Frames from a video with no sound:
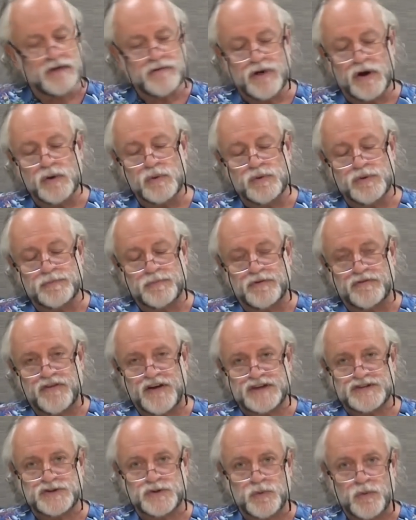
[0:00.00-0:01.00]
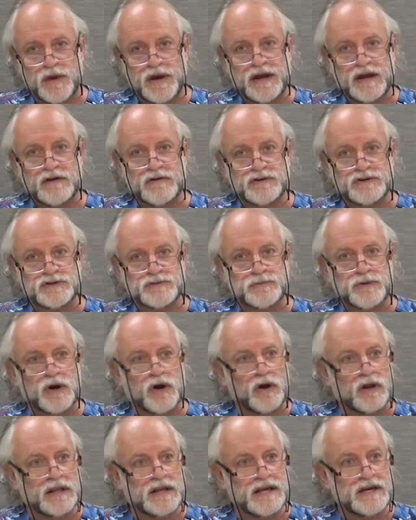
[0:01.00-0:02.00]
I wrote with Professor Weir and some
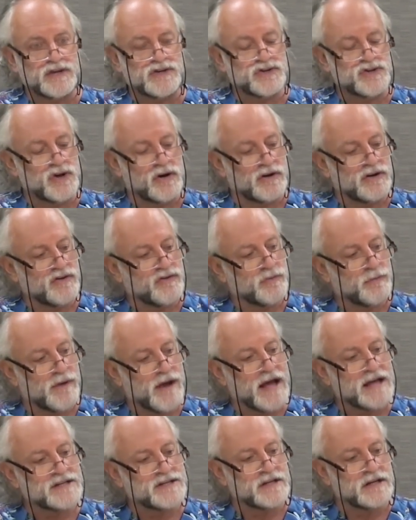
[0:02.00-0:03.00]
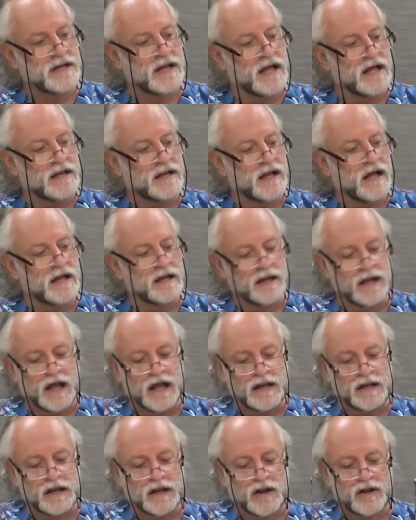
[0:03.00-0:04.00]
colleagues, Johnny Spratt and, and,
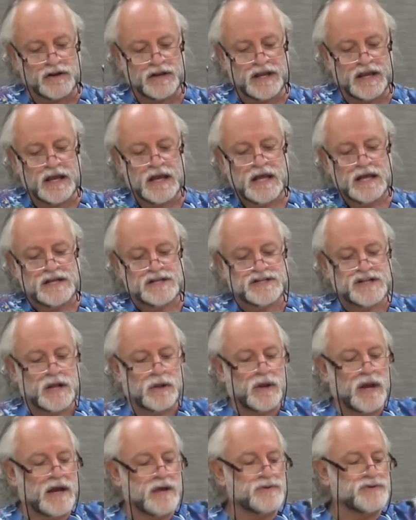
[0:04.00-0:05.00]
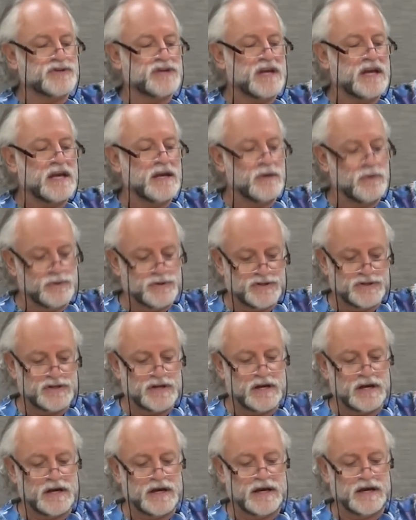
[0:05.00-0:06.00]
and Lonie Salkowski, who is
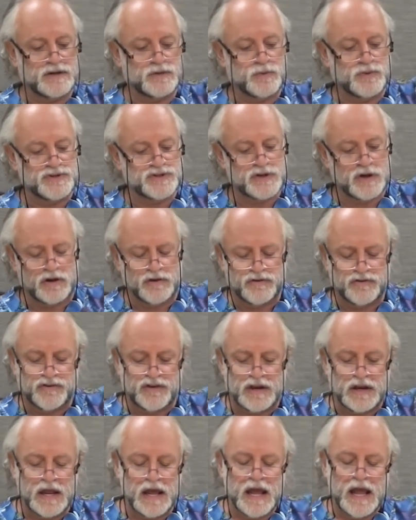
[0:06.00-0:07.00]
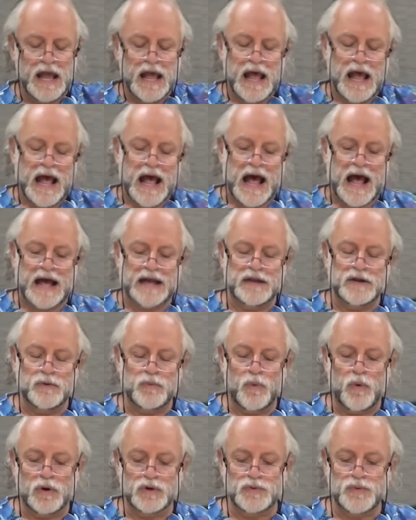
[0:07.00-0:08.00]
uh, at Wisconsin. And
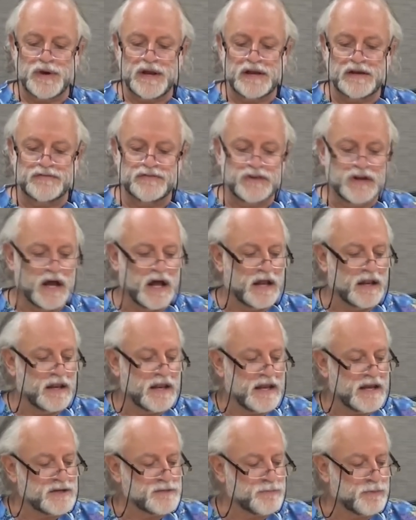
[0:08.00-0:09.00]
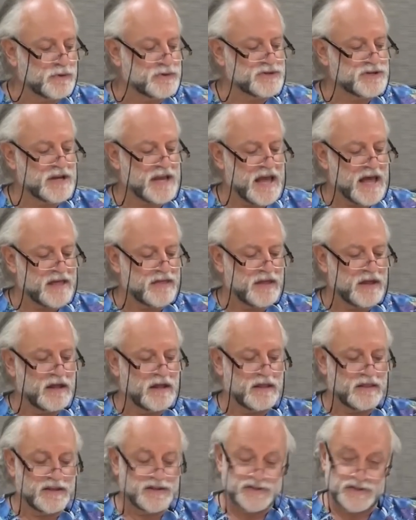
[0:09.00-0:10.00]
what we have done is put
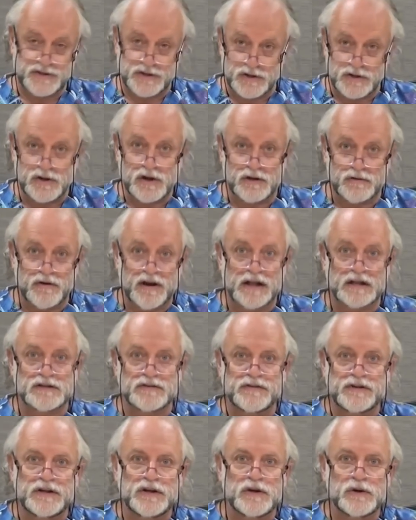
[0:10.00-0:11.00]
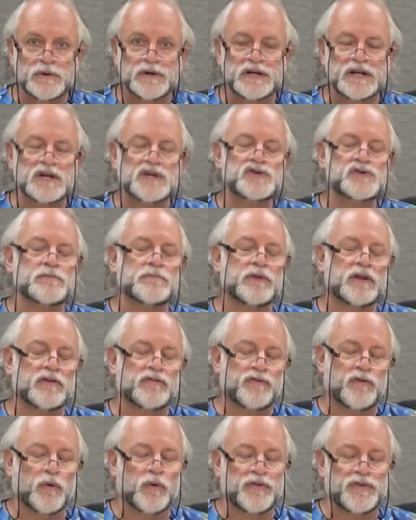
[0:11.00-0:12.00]
together, this is a, a relatively new edition, but
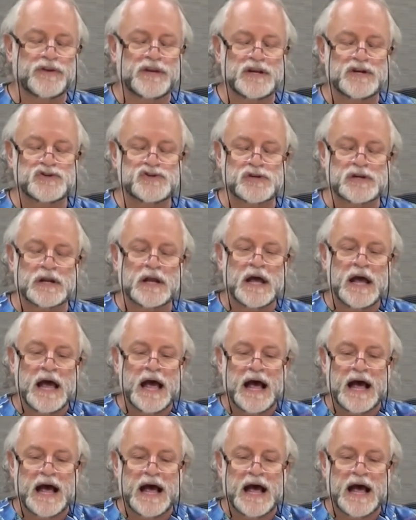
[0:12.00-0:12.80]
the fourth edition